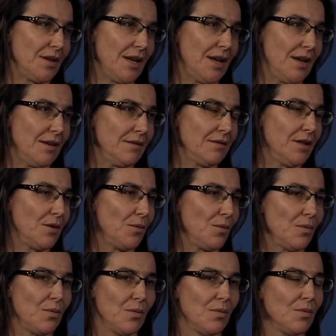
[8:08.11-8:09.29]
And
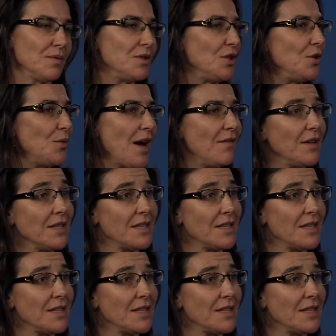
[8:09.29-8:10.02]
do you have